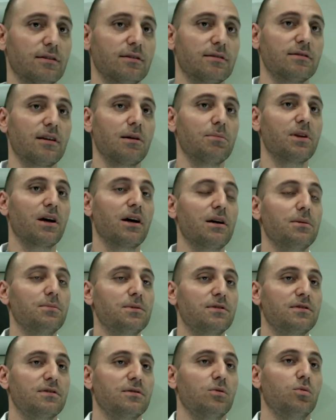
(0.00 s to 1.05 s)

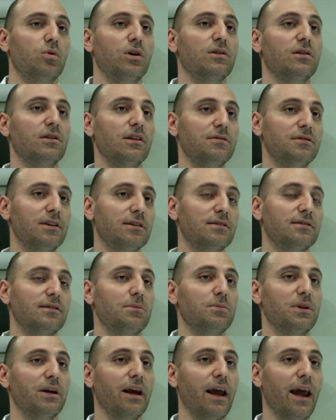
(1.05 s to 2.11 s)
Sometimes when lifting
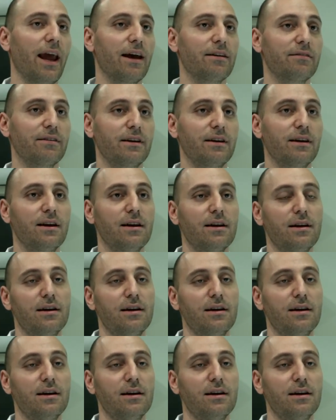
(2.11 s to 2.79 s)
something heavy,